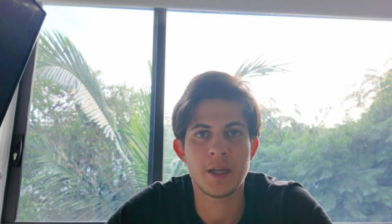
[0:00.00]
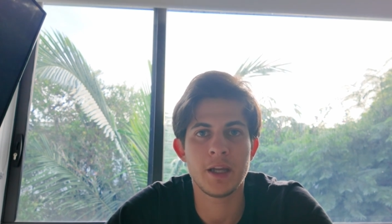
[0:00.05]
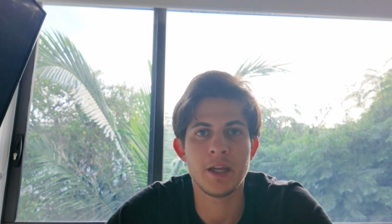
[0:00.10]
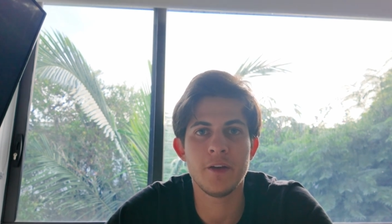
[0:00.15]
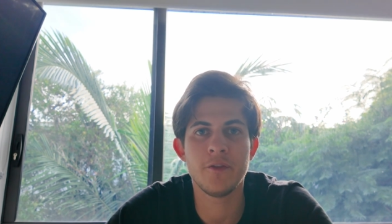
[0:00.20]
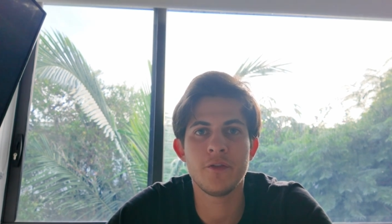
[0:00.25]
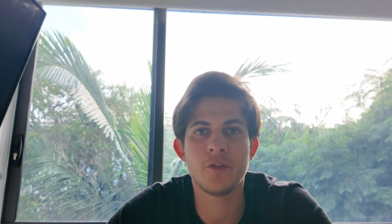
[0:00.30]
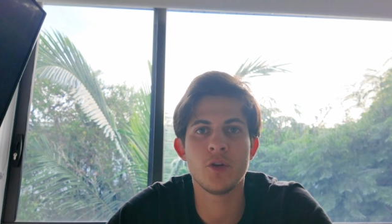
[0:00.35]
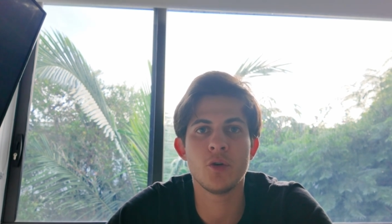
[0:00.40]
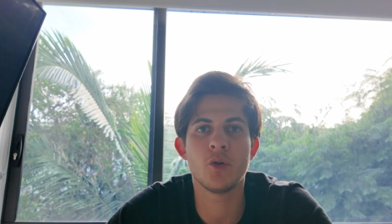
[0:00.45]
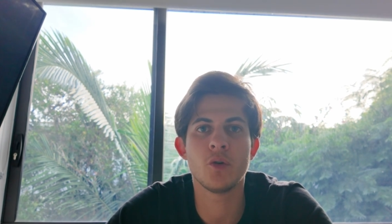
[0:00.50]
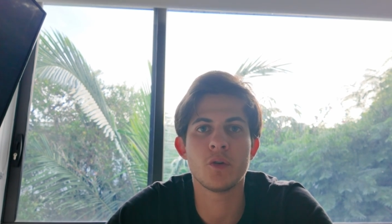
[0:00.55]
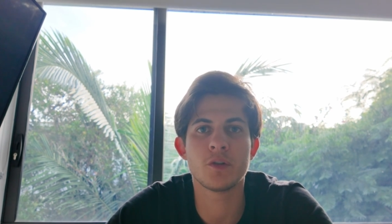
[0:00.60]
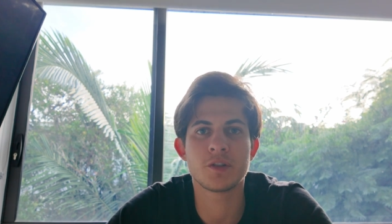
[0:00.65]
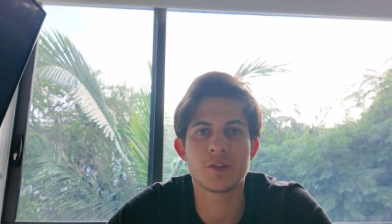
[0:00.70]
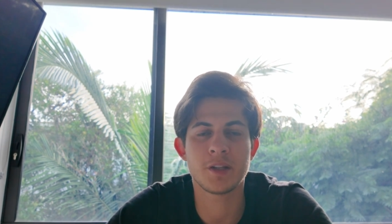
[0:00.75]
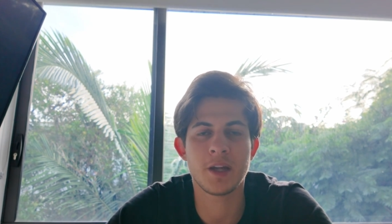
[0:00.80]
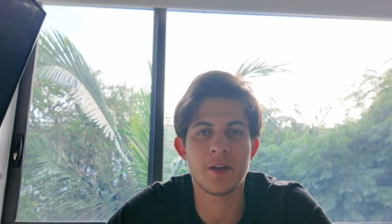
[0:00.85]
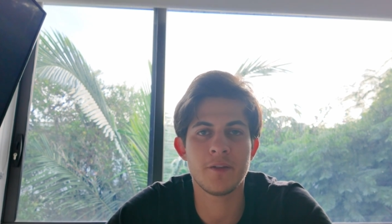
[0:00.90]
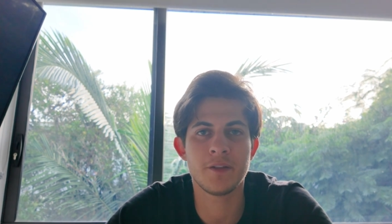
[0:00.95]
If you
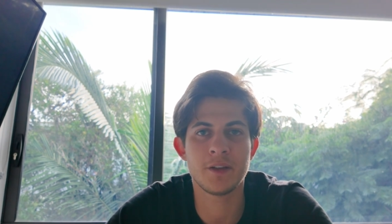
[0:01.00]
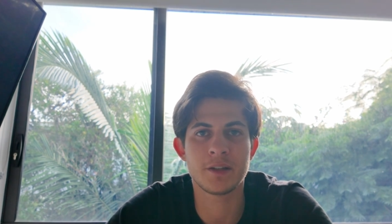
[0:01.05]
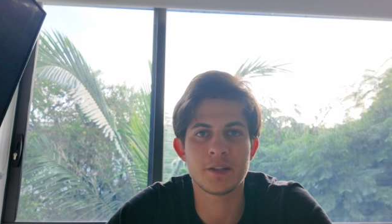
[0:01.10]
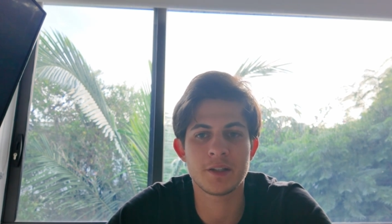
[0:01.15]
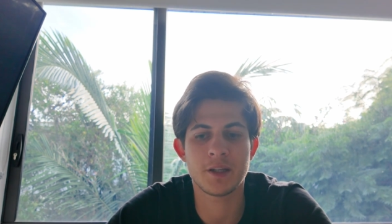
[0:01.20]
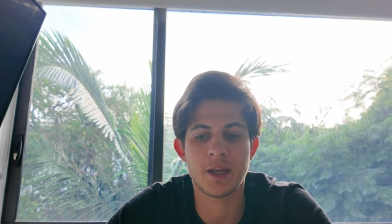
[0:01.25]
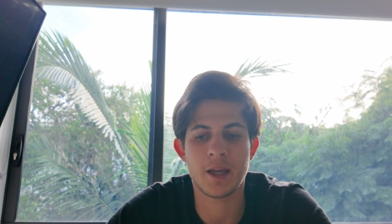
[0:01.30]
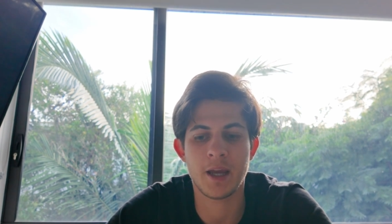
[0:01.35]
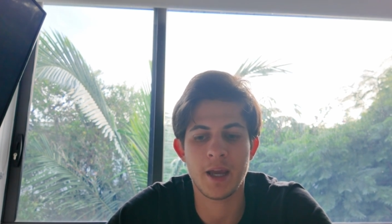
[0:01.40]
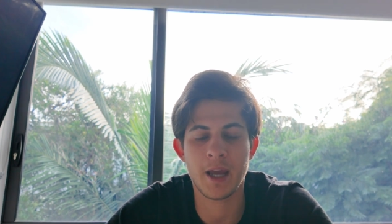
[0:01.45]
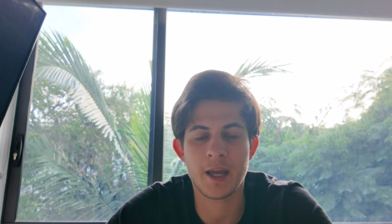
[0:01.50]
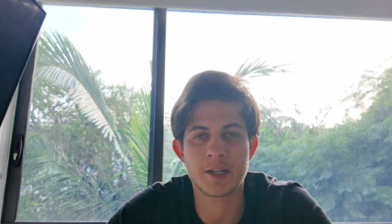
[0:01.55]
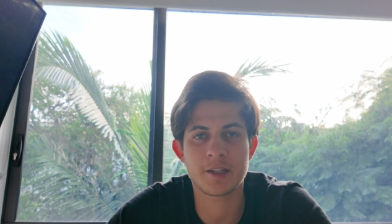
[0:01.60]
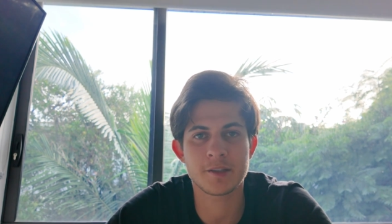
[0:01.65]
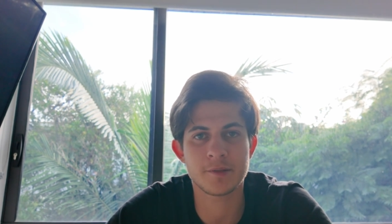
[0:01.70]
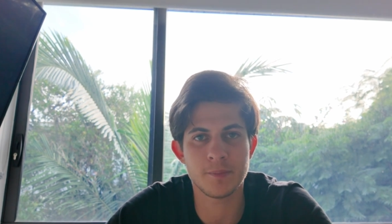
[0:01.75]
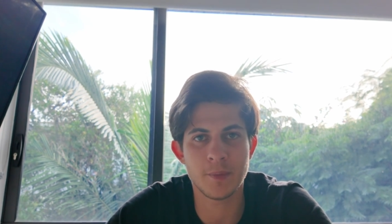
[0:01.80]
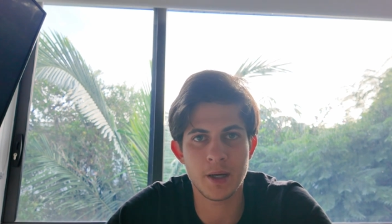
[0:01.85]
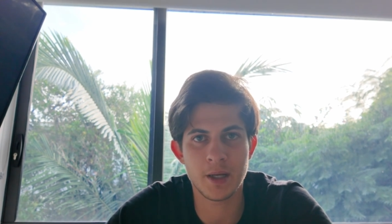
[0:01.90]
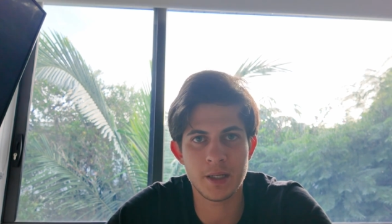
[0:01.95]
save it
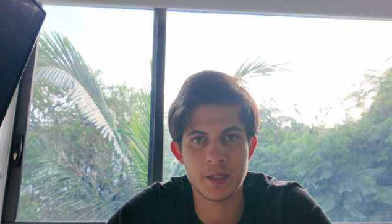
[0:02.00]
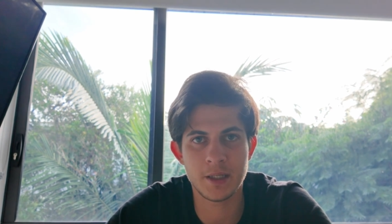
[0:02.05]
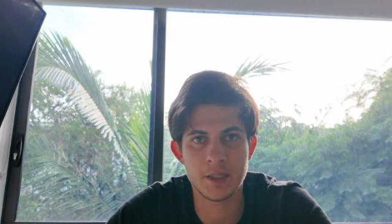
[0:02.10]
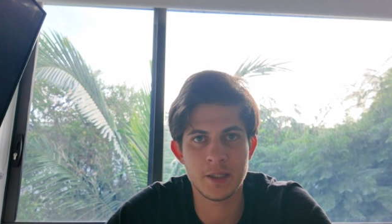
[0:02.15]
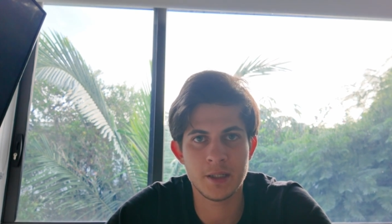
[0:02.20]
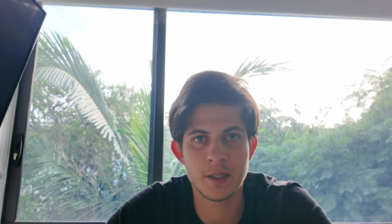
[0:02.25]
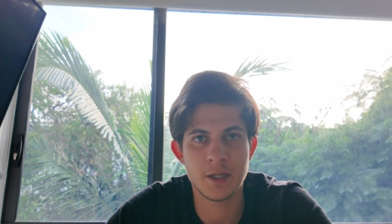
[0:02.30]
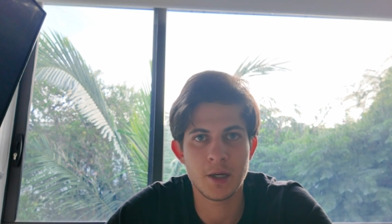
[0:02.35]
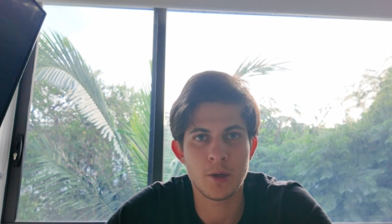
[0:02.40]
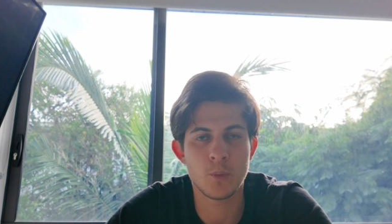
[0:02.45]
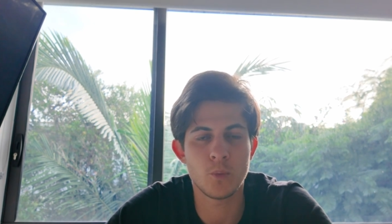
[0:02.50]
X money,